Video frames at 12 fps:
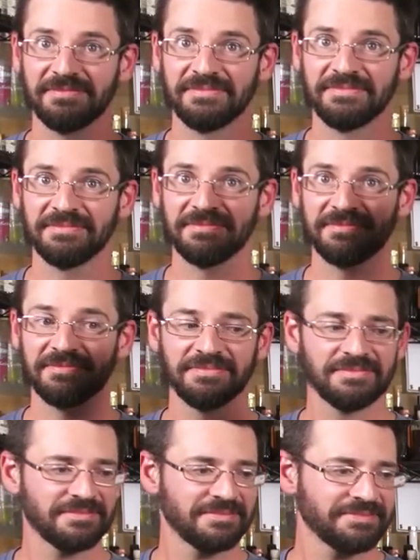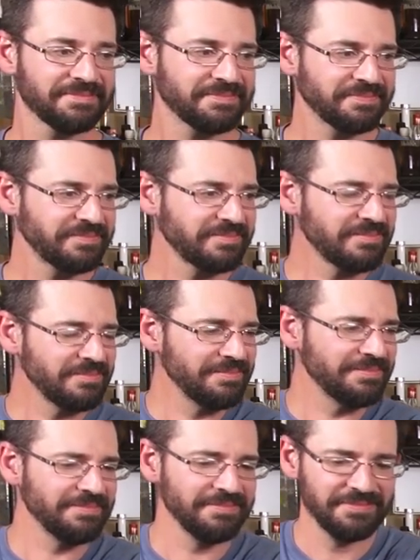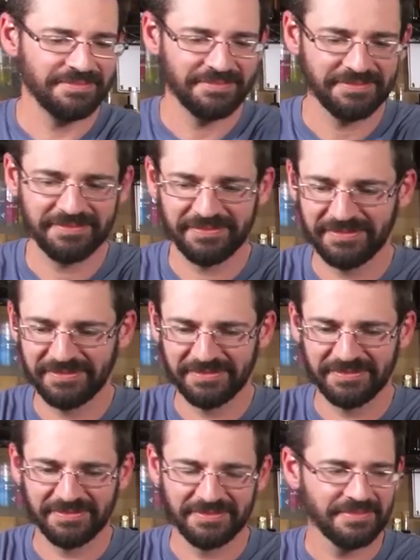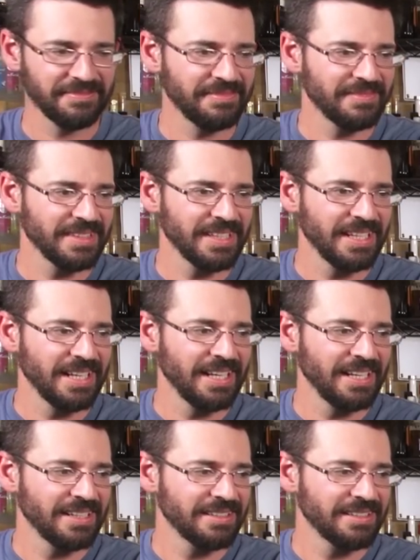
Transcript: [no speech]